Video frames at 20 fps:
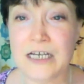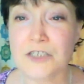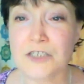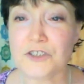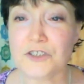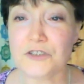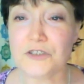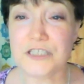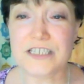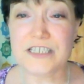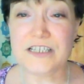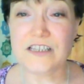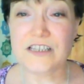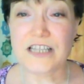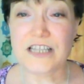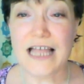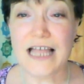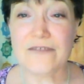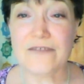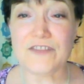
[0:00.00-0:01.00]
To lead a
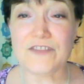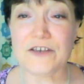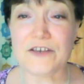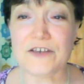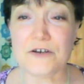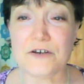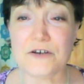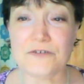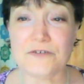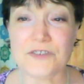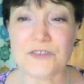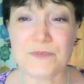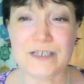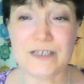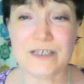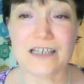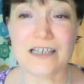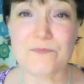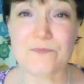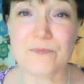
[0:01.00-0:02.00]
life that goes
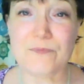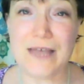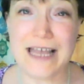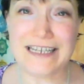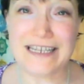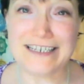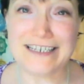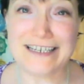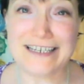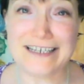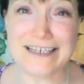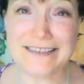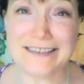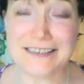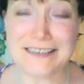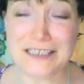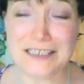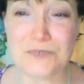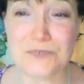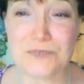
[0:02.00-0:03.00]
beyond
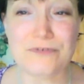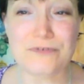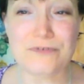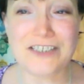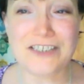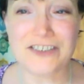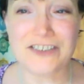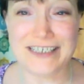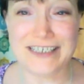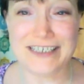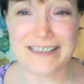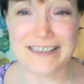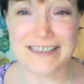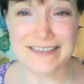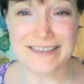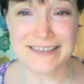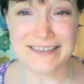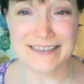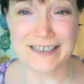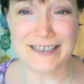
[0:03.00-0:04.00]
pettiness and
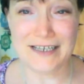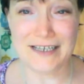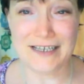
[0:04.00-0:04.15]
prejudice,